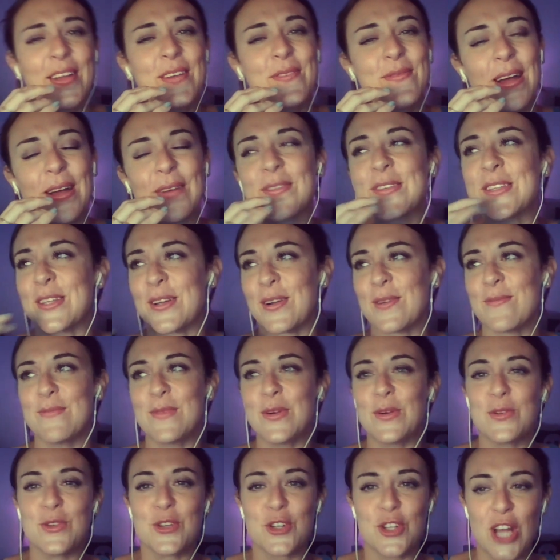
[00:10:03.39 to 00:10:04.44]
But was there a
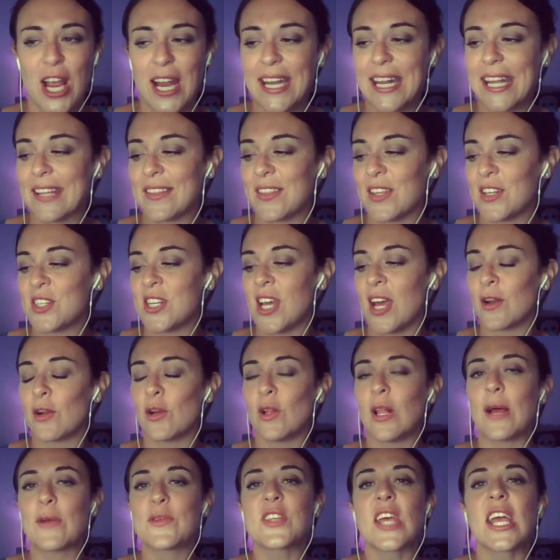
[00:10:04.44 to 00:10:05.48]
moon shining in the
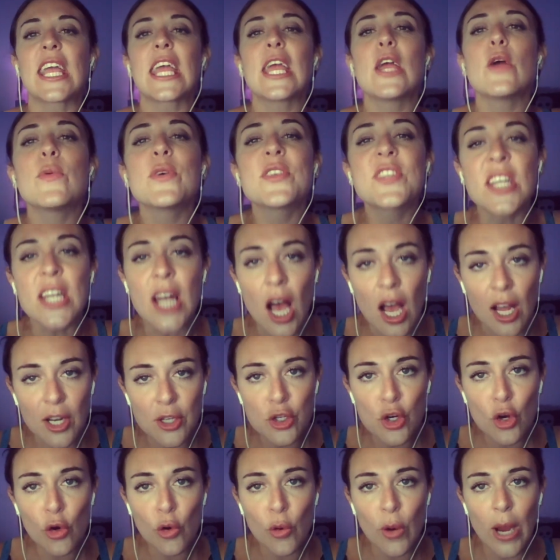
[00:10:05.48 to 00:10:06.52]
tunnel? I was like, it was an
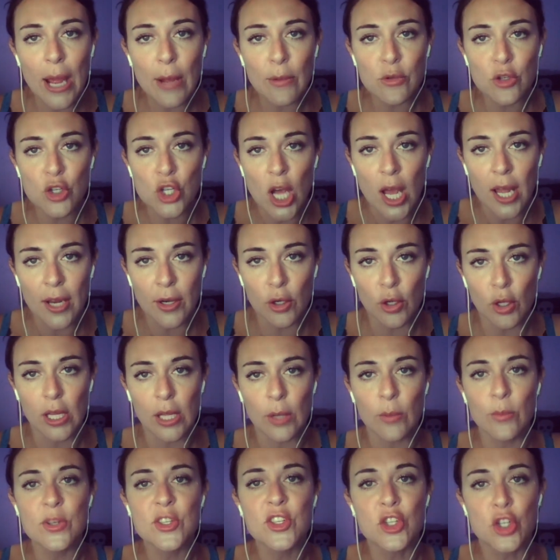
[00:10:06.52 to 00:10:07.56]
underground tunnel.
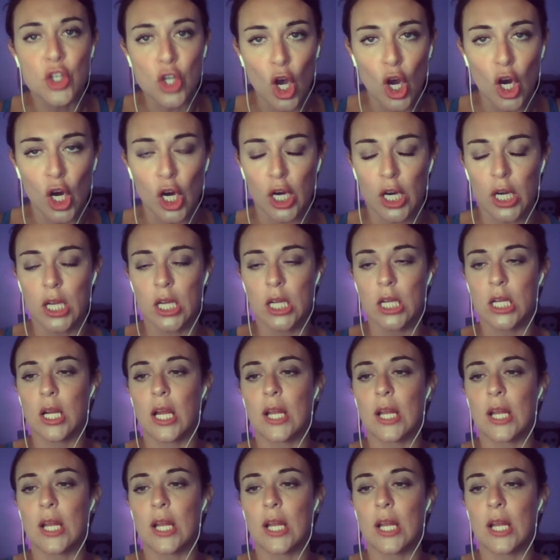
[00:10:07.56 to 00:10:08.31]
It was dark.